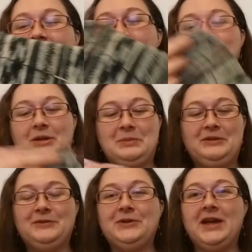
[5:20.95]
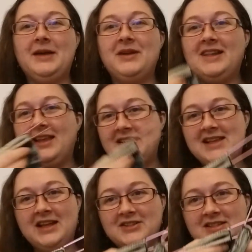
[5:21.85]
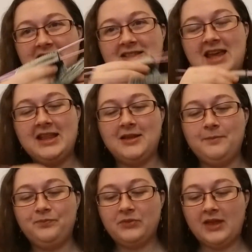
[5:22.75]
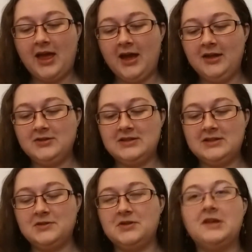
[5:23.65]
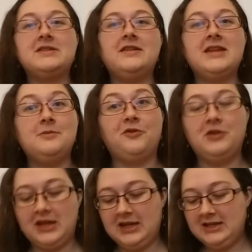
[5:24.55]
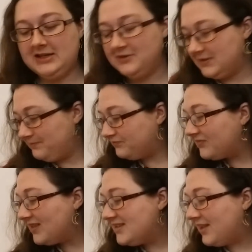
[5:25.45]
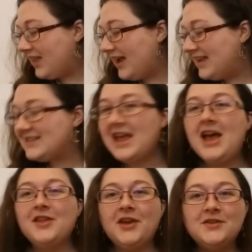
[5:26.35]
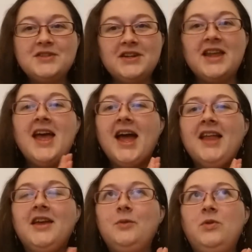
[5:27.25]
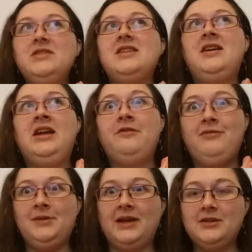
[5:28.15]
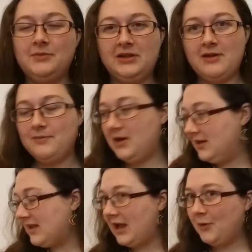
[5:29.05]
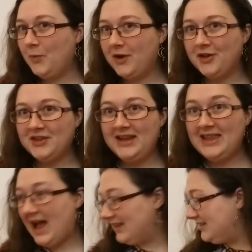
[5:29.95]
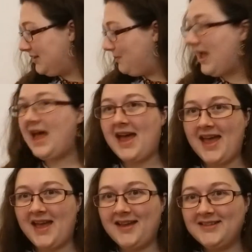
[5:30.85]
them up properly for him, and like I say, I just need to take them, just need to sort those out, take them off the needles. So that is those done. And then once I have remade up my grandma's, I can work on the last pair.